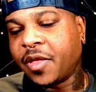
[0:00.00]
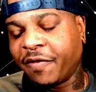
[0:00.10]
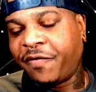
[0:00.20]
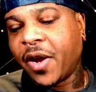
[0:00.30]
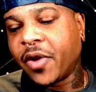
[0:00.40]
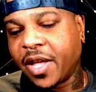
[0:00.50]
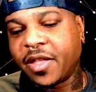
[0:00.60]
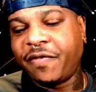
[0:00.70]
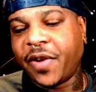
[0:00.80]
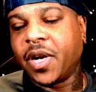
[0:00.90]
They're fearing
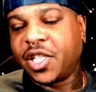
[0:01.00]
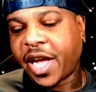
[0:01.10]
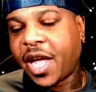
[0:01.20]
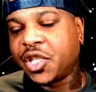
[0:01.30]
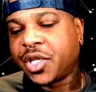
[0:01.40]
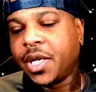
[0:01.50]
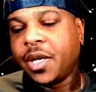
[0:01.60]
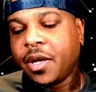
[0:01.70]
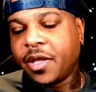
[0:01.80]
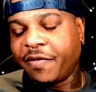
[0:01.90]
it. They're fearing change.
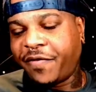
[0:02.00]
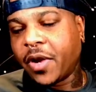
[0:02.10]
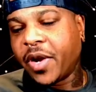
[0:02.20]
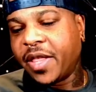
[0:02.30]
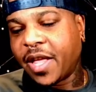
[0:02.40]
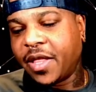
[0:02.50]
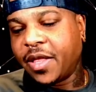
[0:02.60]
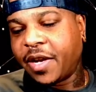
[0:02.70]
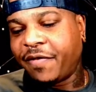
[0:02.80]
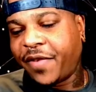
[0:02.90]
They're fearing
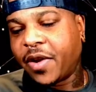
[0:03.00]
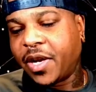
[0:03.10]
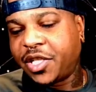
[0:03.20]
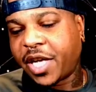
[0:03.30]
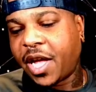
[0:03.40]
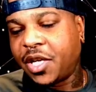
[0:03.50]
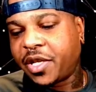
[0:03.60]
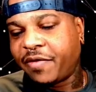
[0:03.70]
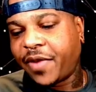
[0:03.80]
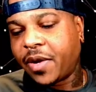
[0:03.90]
change.